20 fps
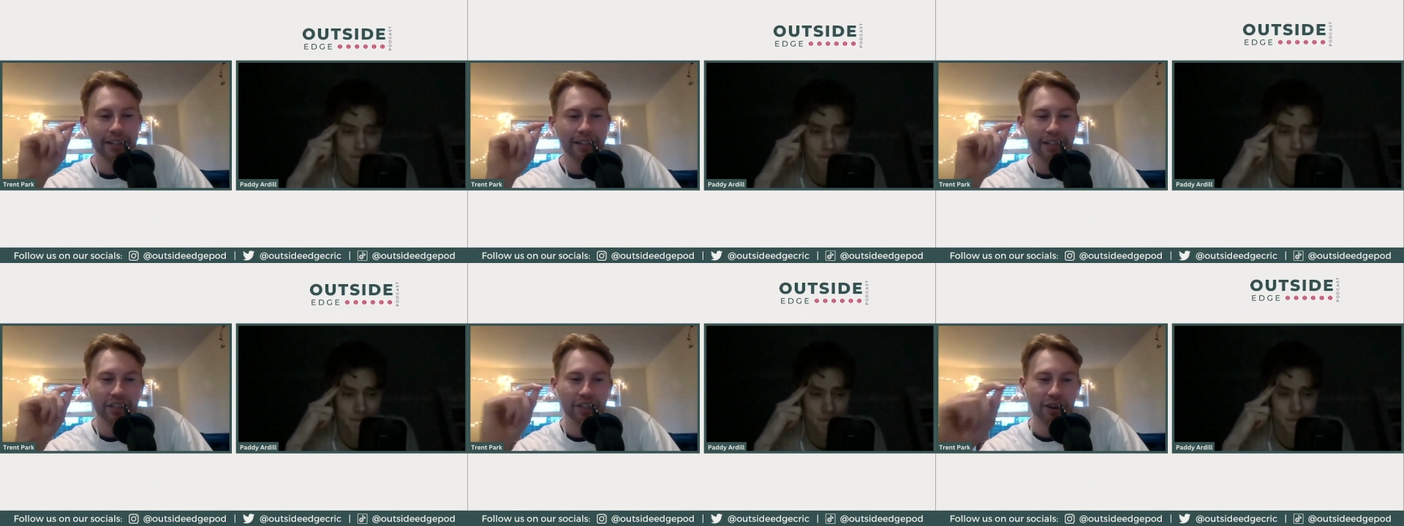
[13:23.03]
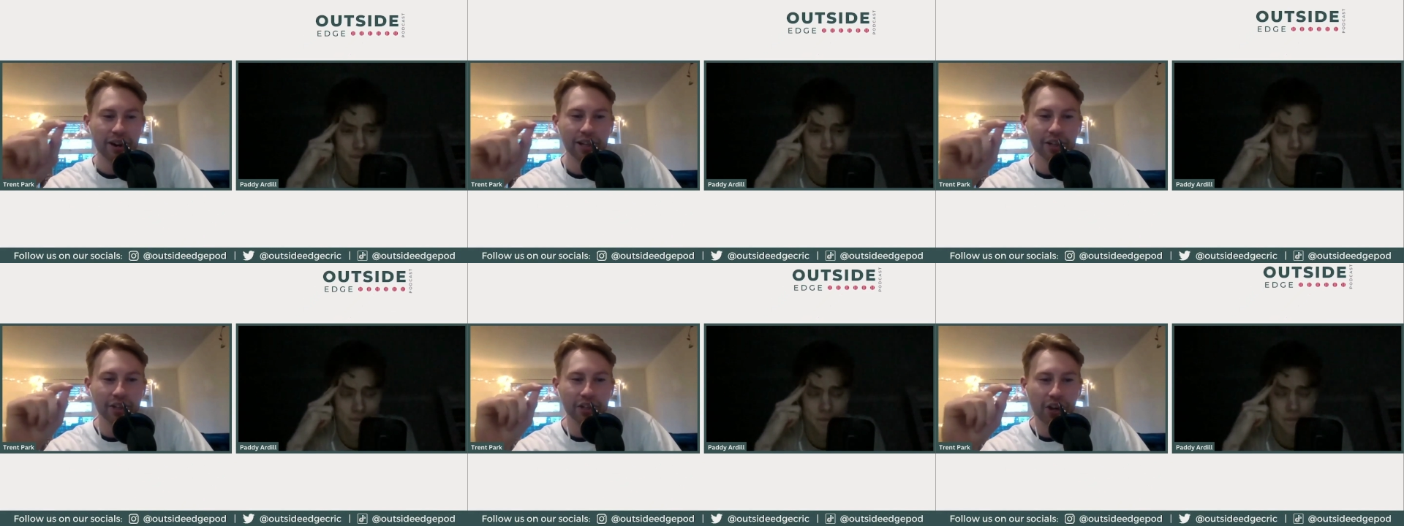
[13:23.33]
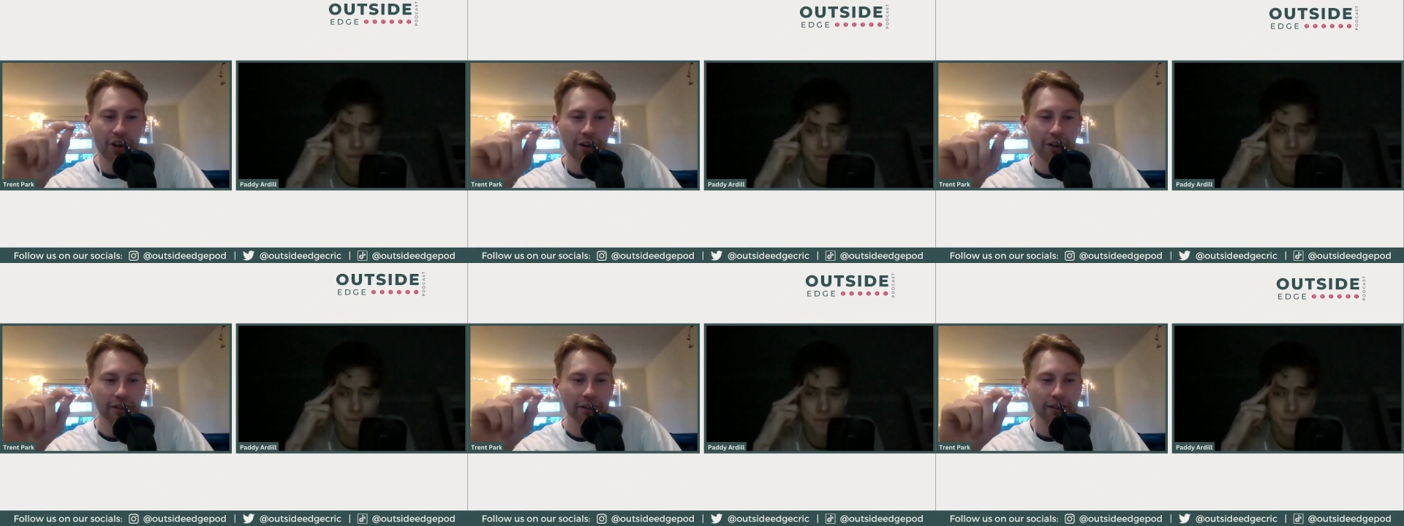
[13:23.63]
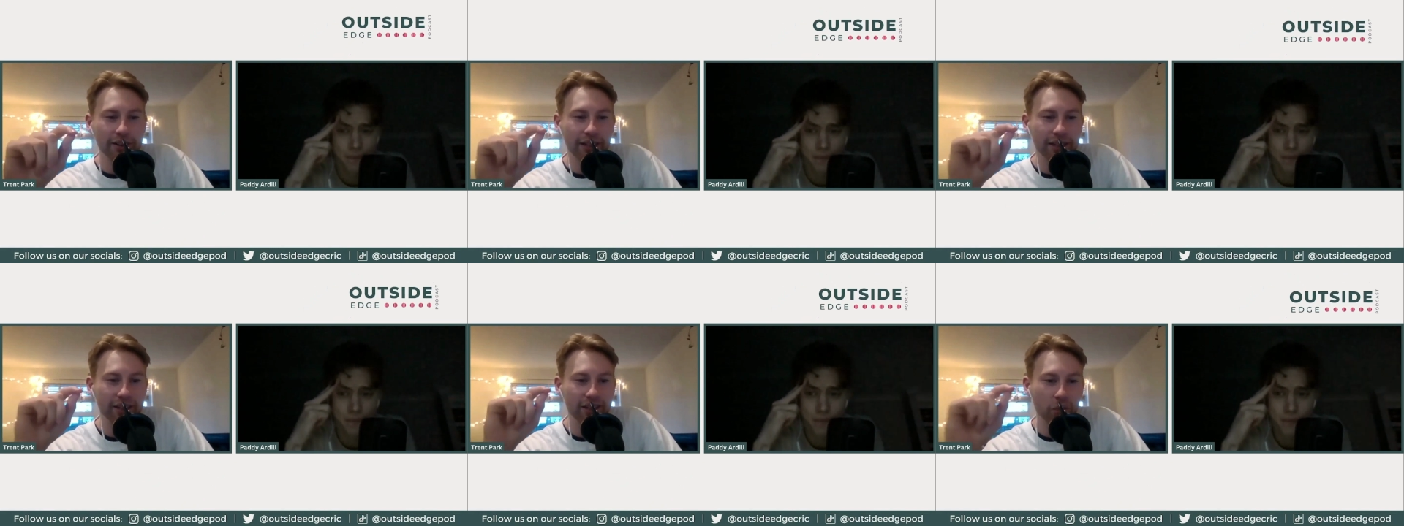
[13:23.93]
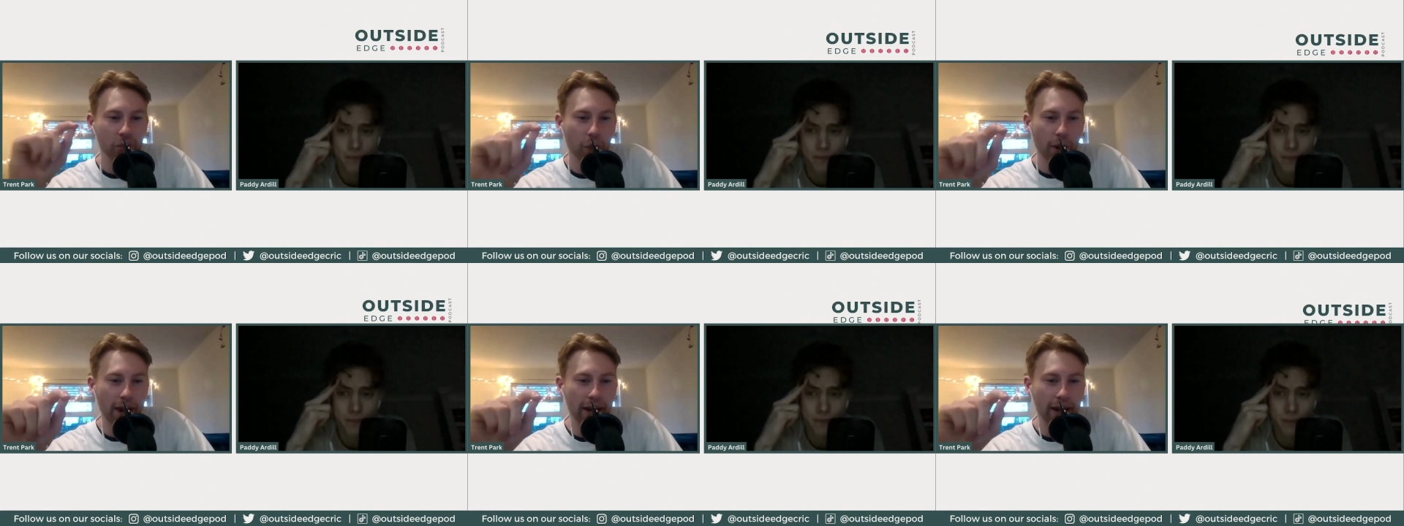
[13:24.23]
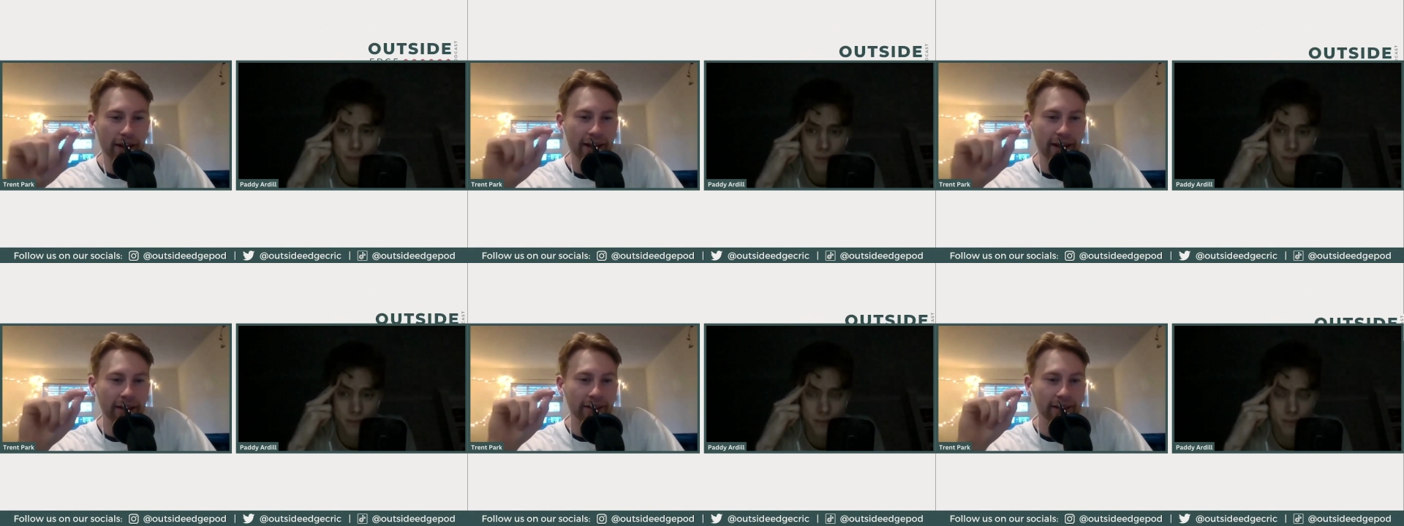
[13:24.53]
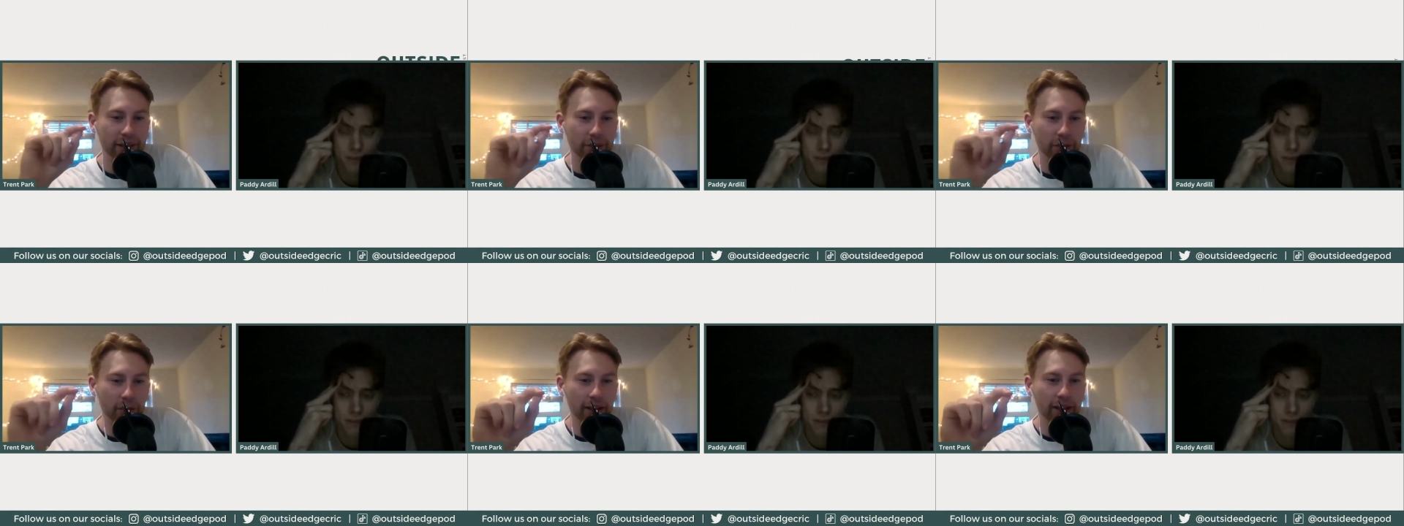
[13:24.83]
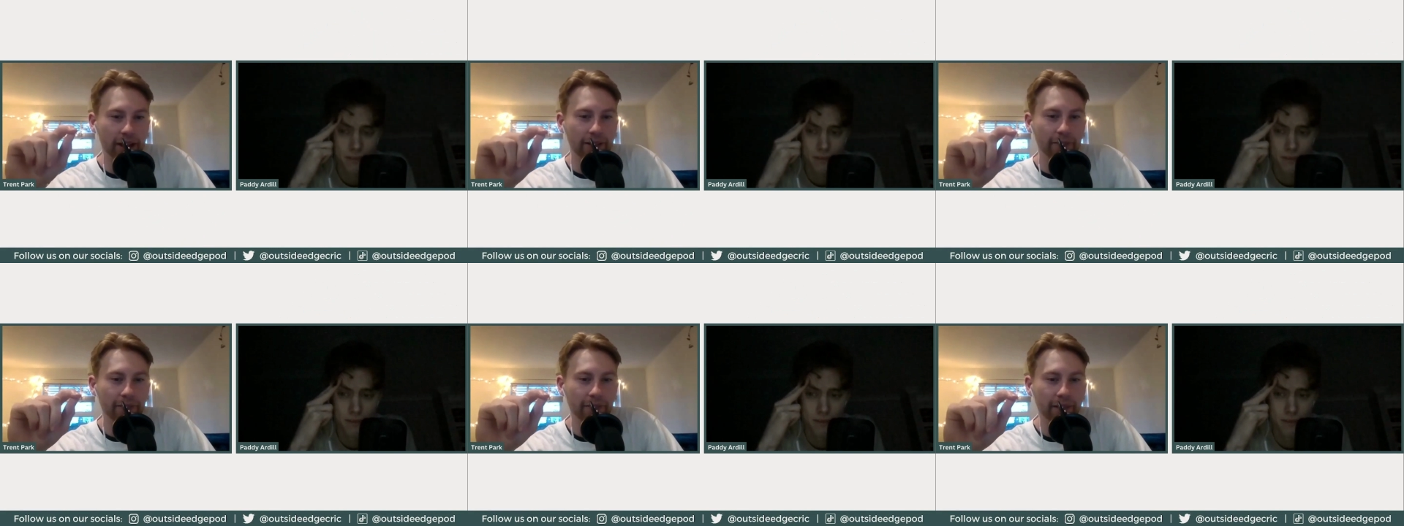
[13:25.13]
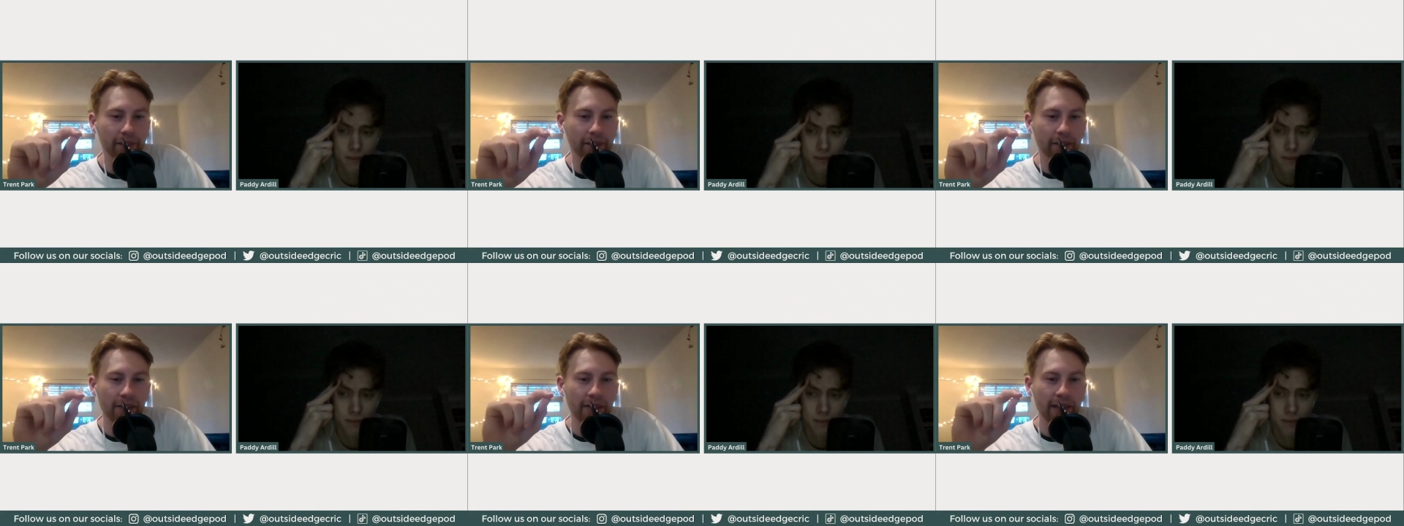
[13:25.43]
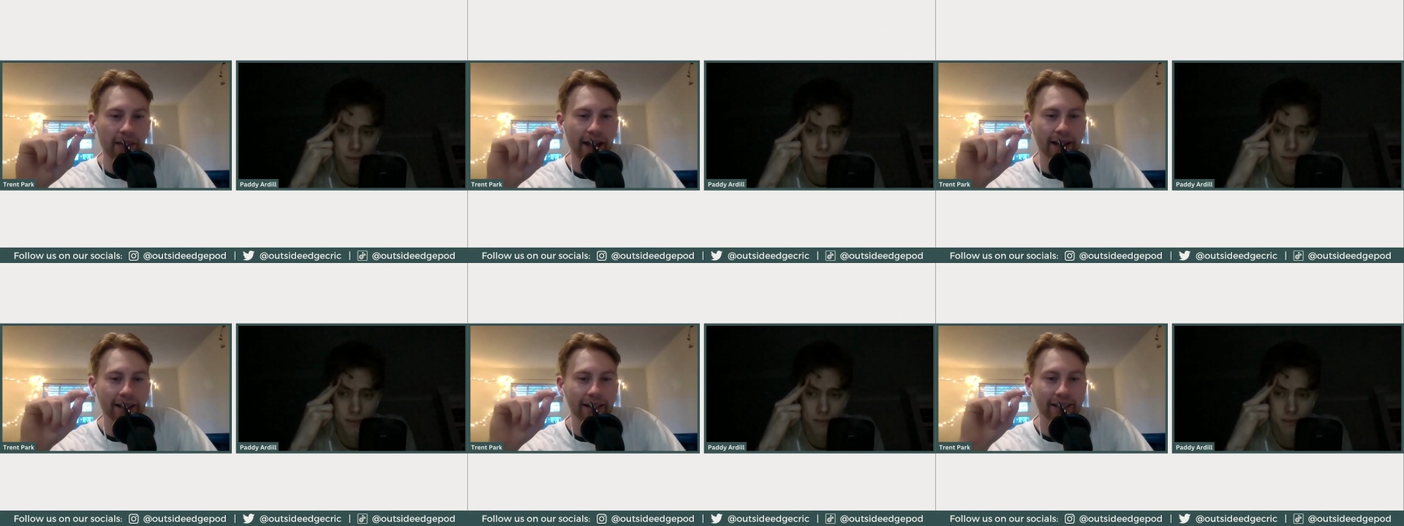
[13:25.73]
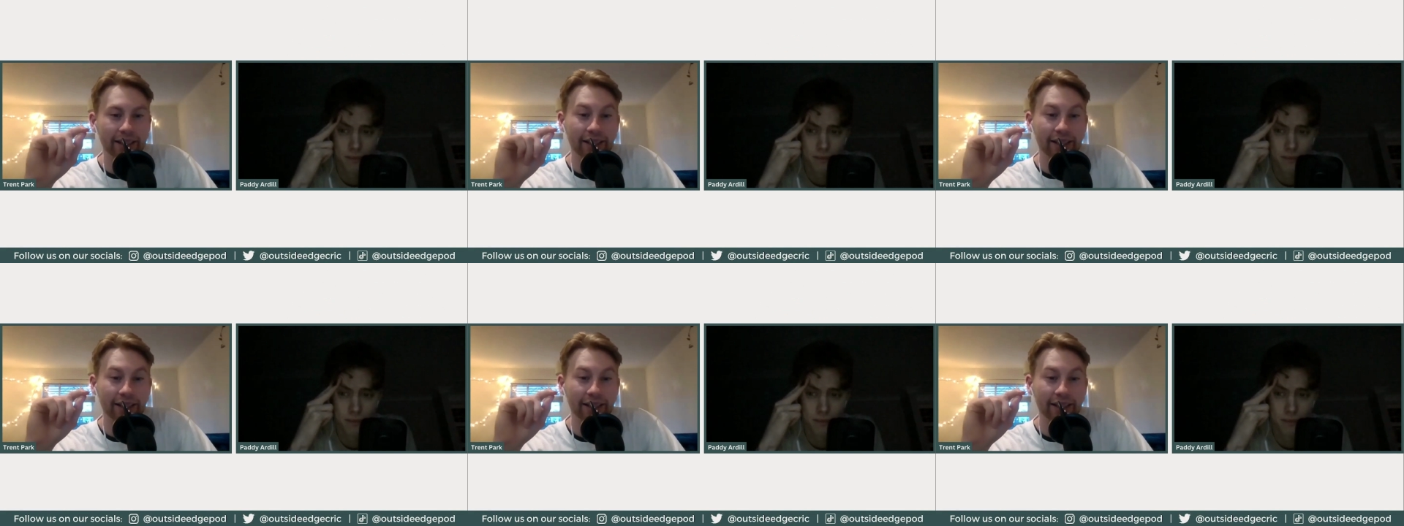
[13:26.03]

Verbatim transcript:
Speaker 1: an Australian journalist has tweeted out this week that